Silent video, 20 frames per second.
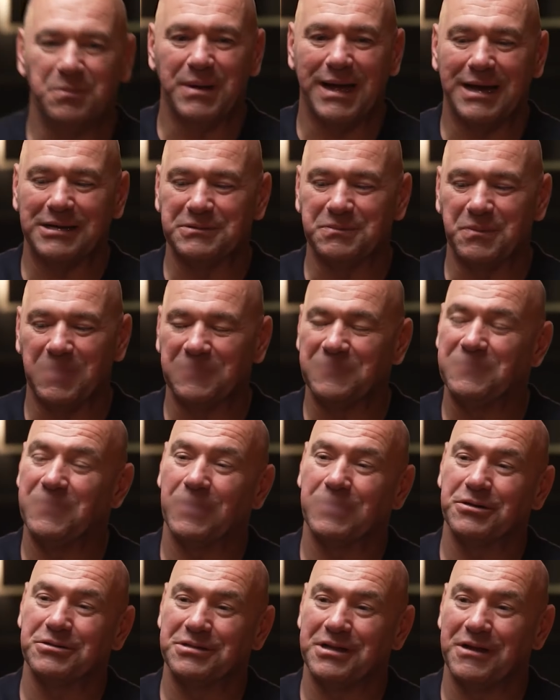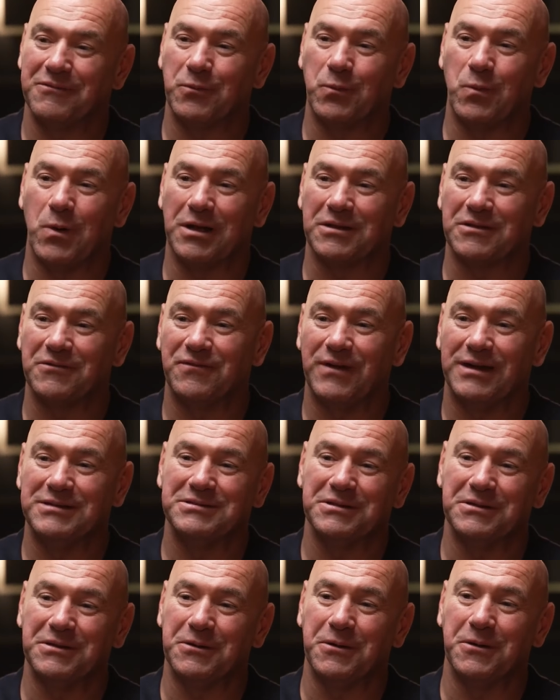of his last 6 wins have been
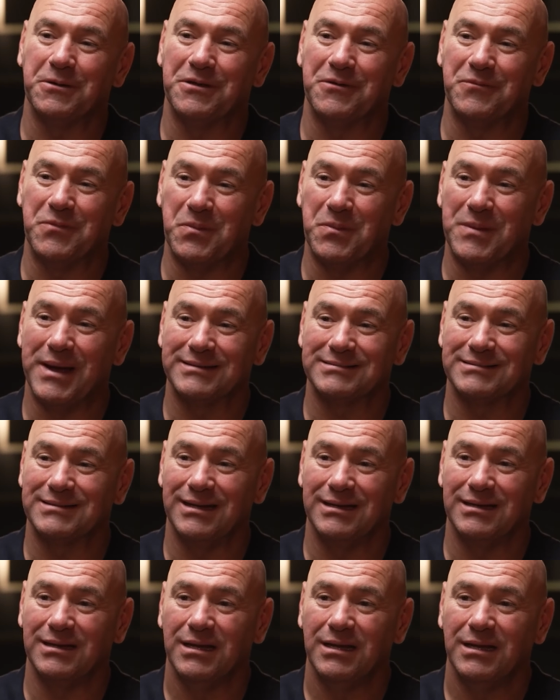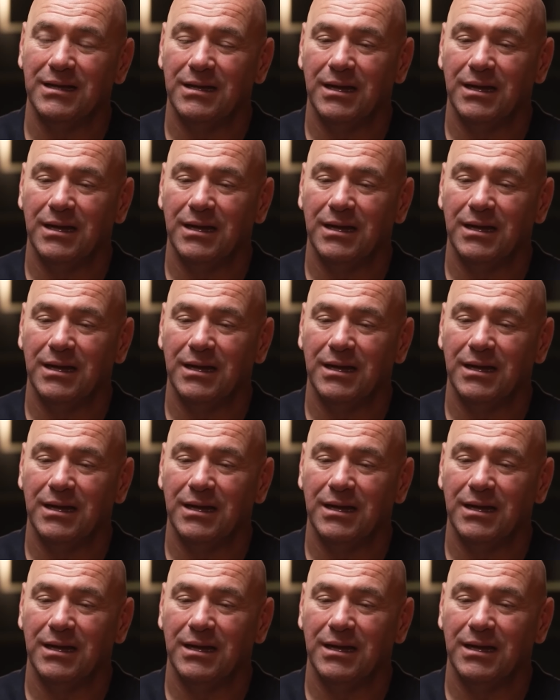secured by unanimous decision.